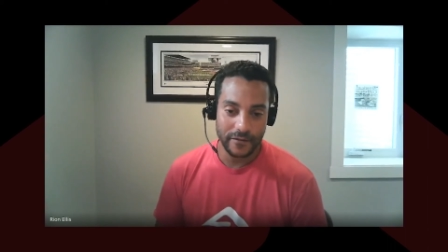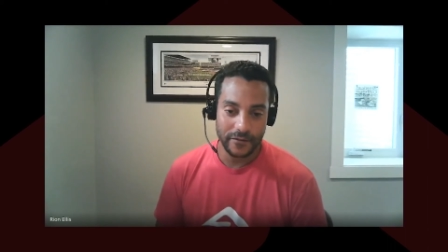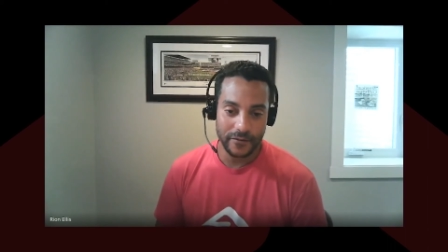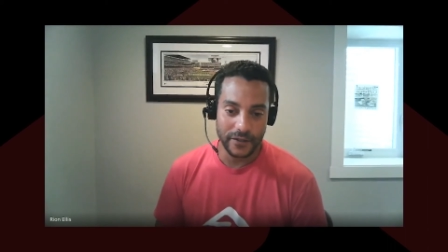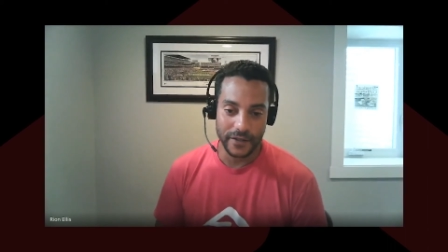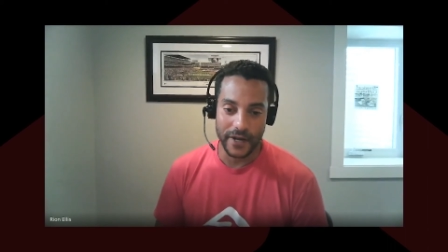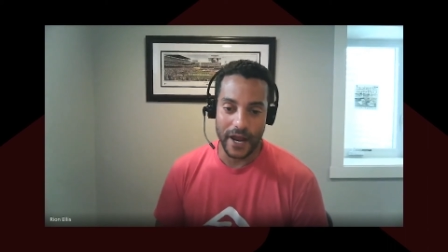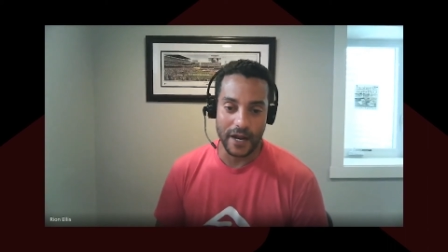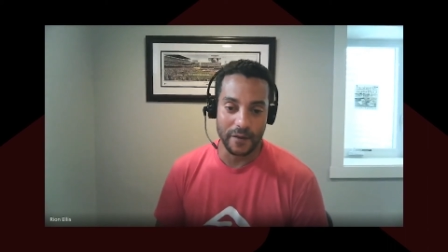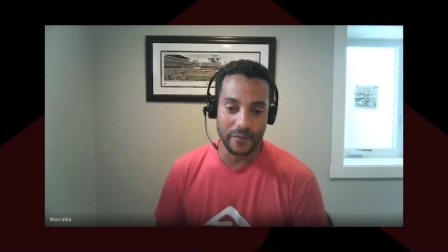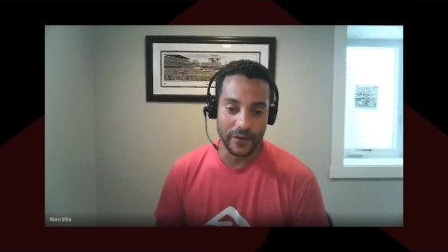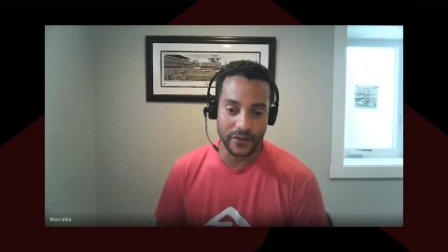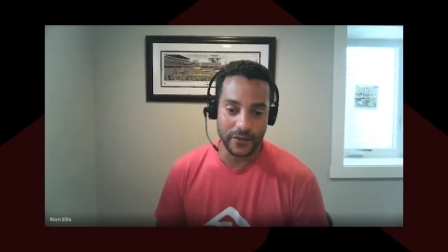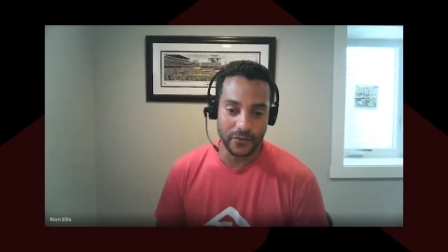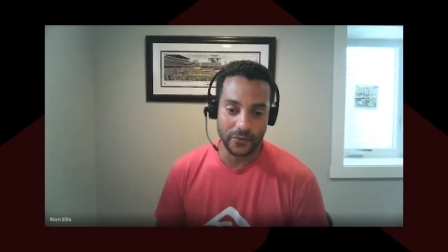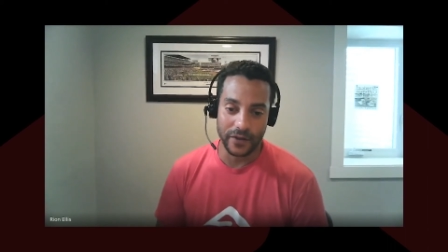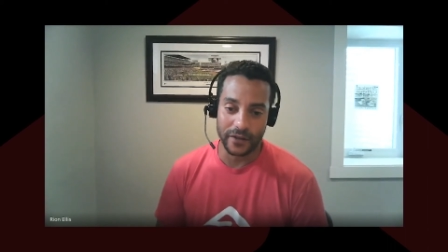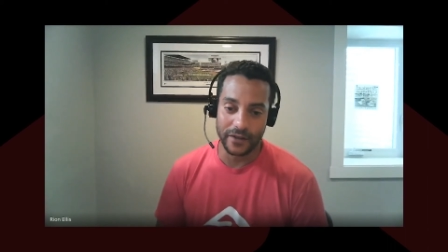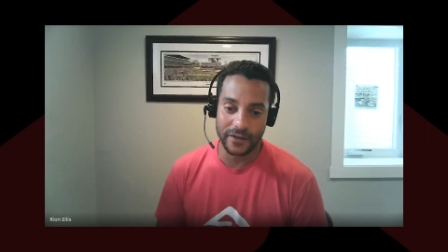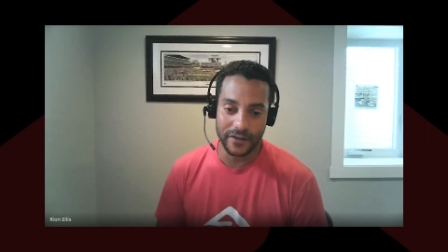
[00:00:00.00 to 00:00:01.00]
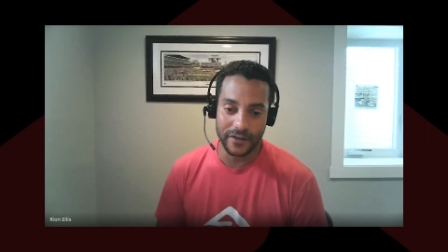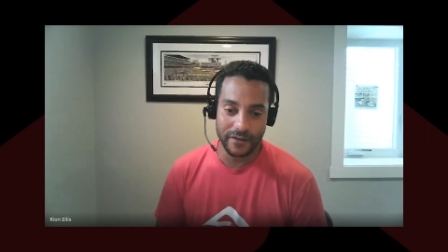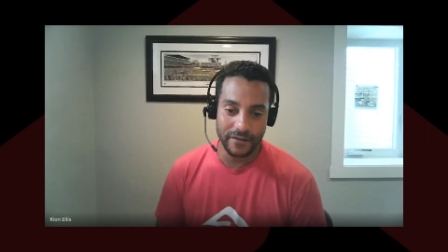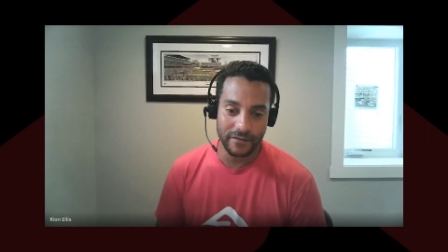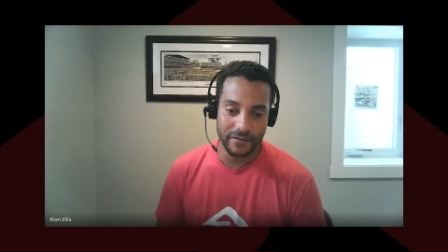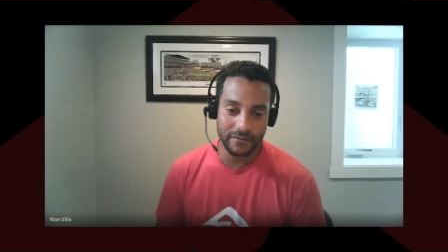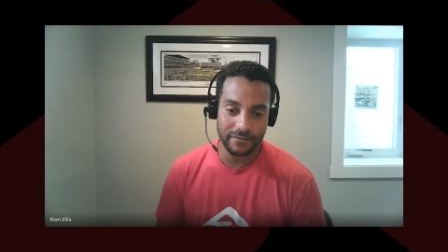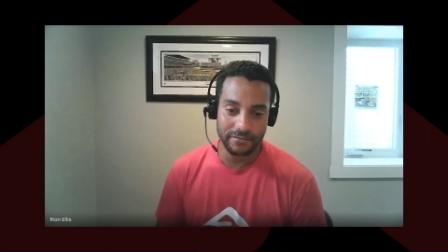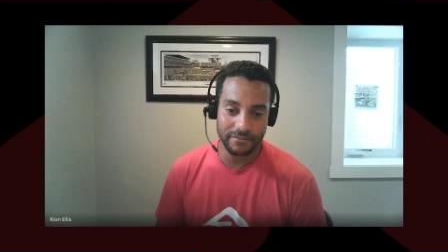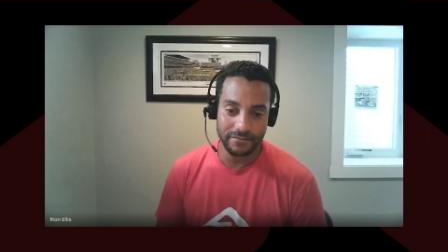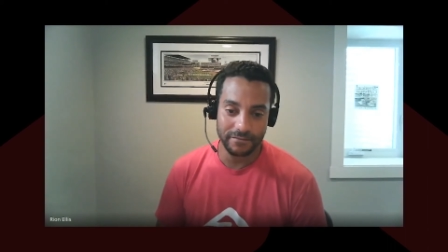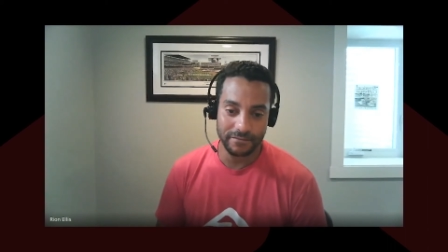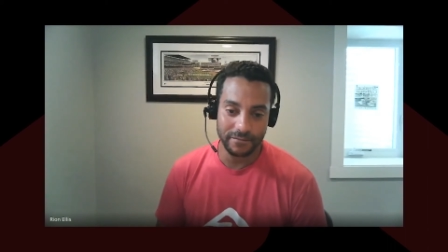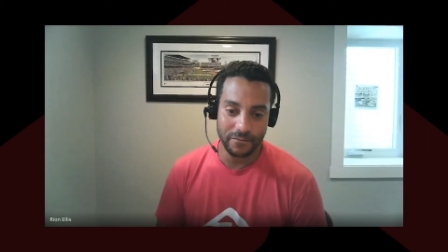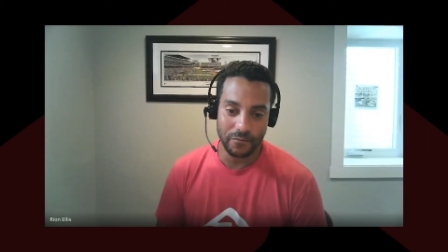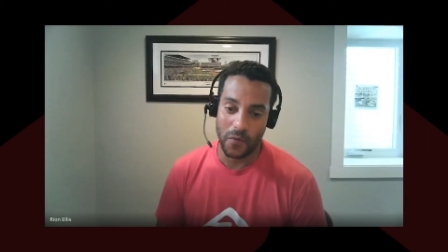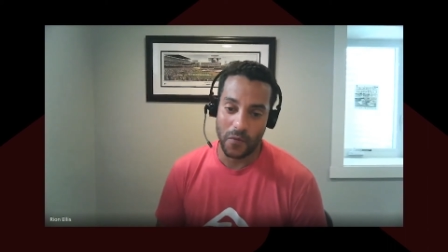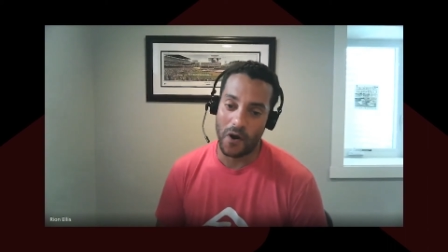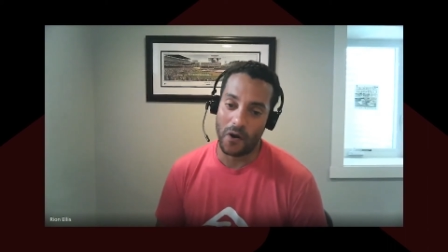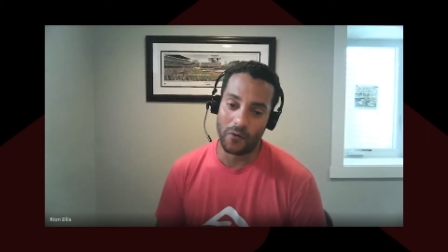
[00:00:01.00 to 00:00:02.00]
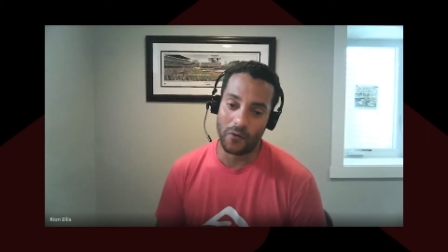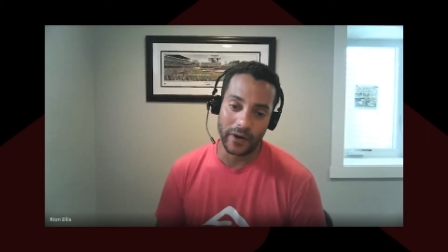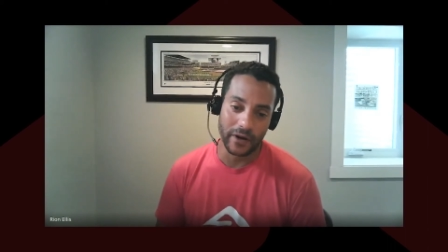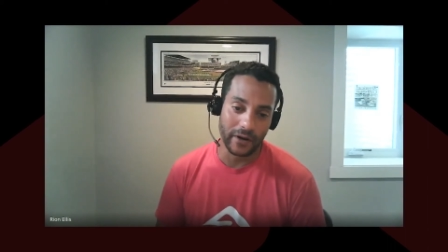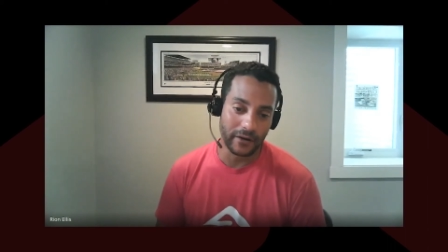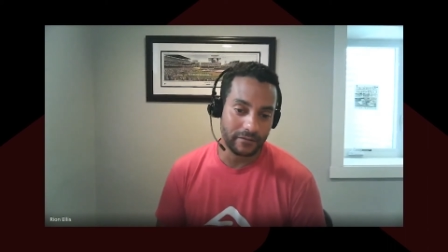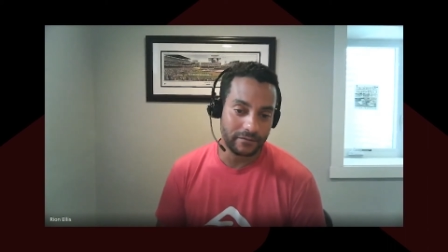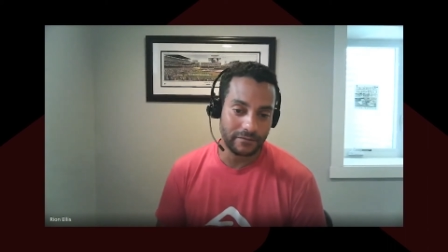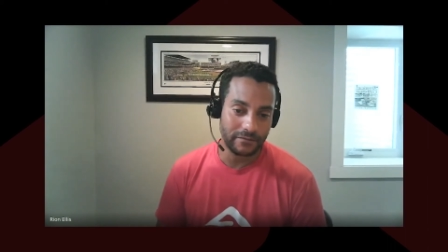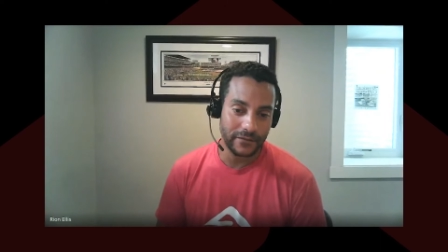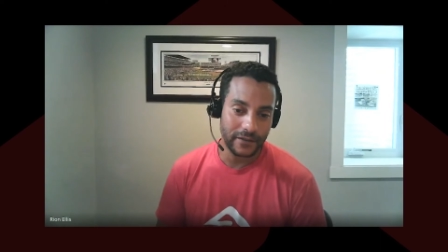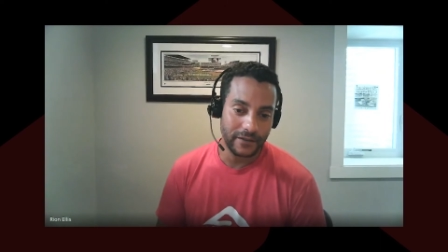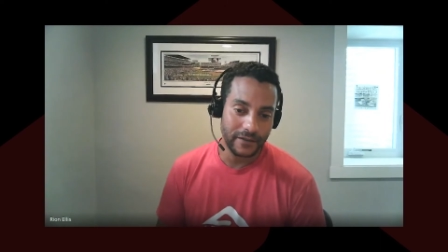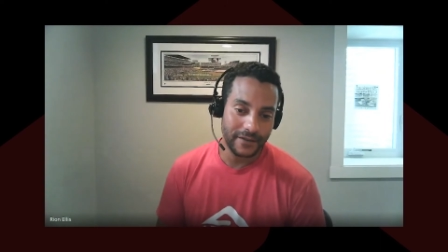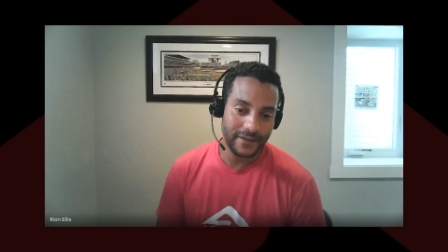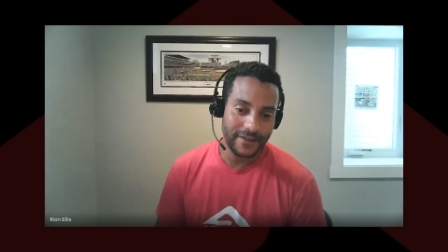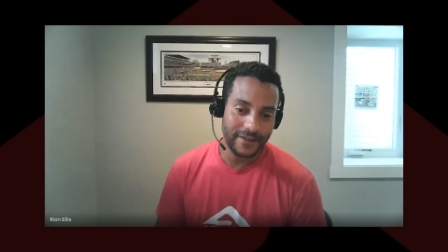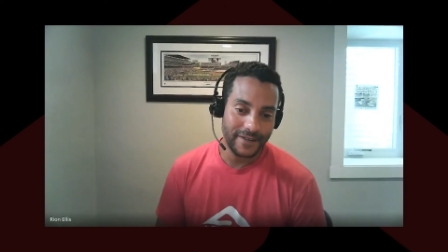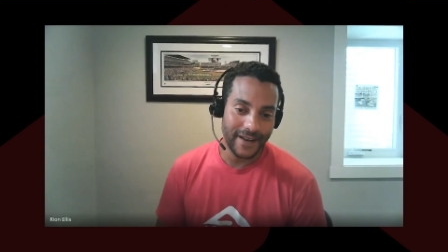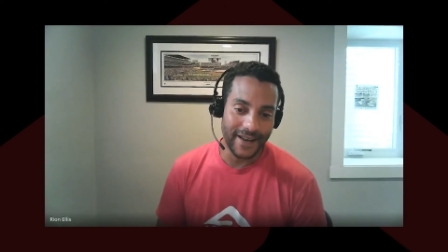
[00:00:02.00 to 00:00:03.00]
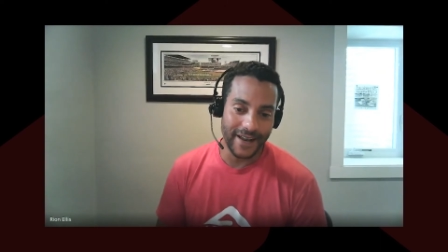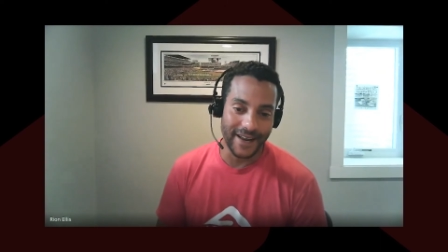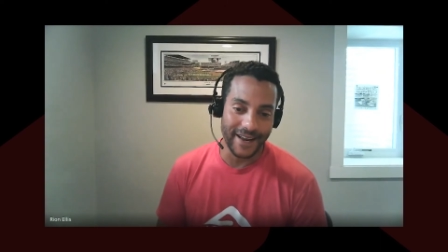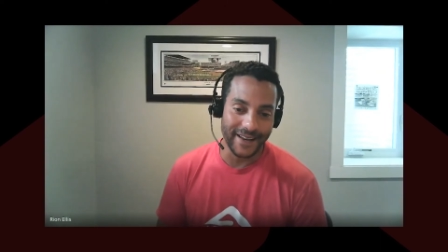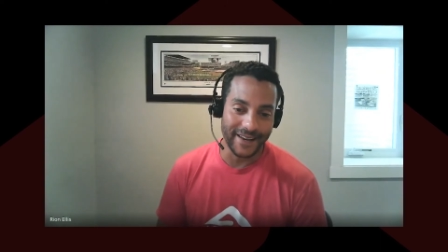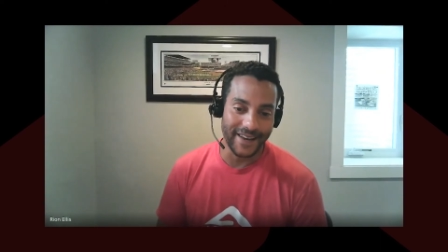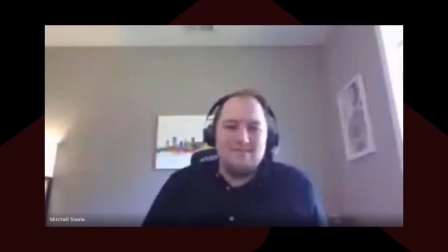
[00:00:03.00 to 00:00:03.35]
synonymous with malware. And